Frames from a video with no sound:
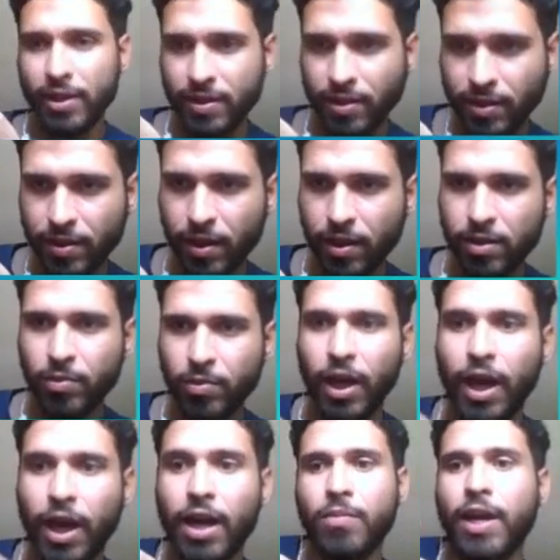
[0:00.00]
there's things
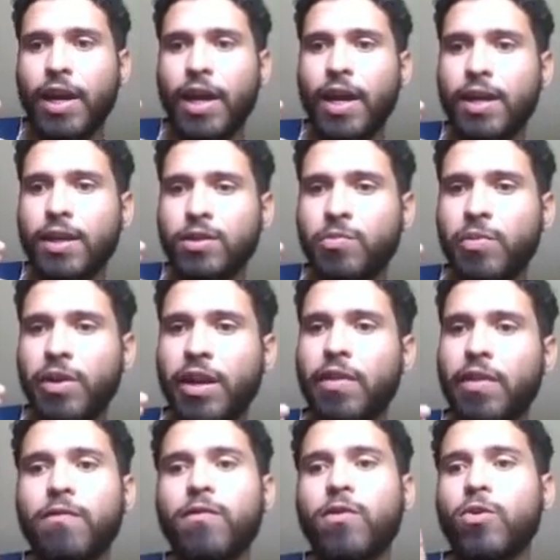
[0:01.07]
behind my hand, but in
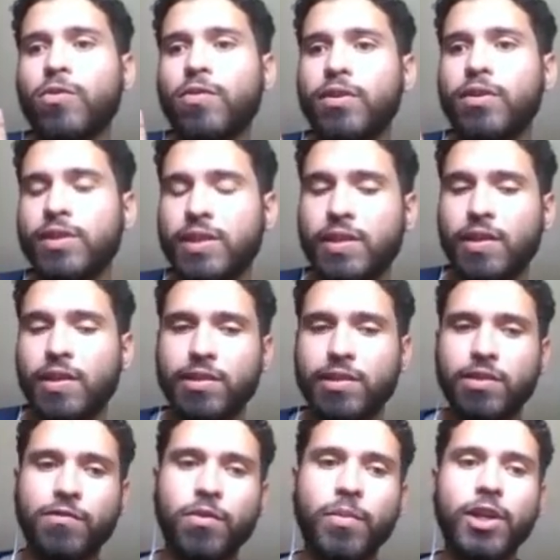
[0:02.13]
the photo there isn't this
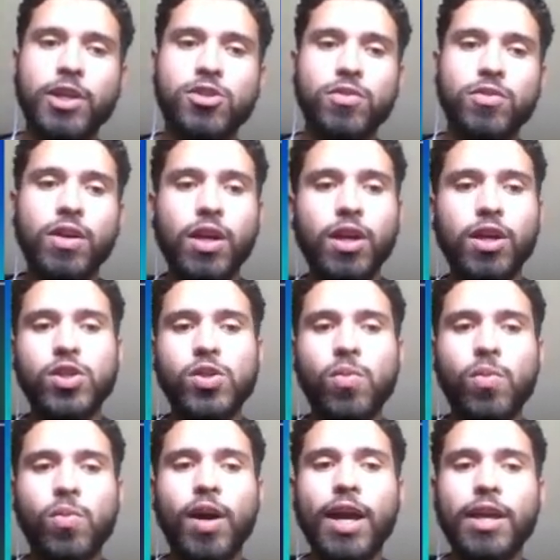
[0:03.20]
information.
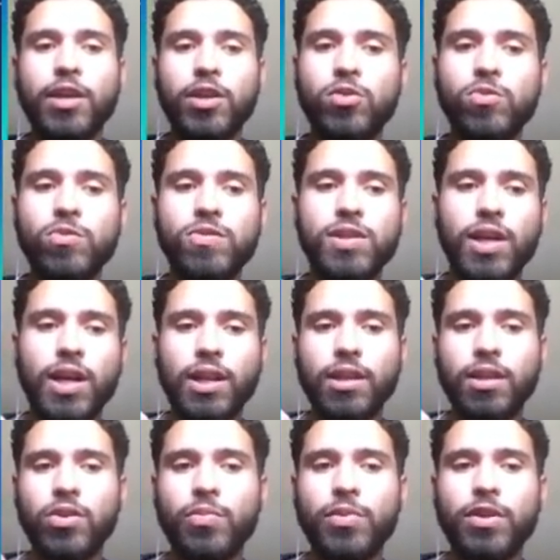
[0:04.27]
So I used a
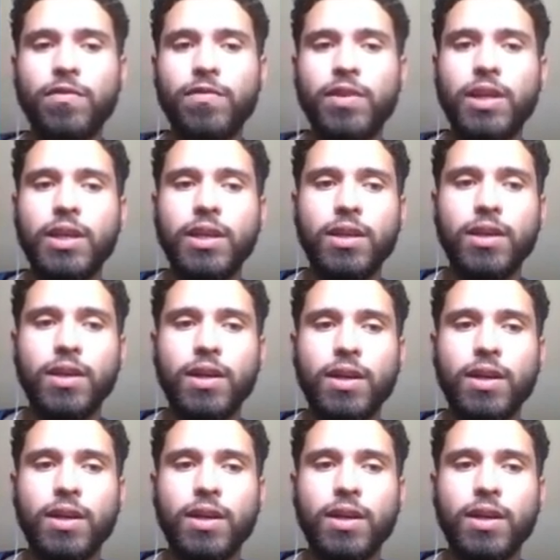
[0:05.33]
little bit of the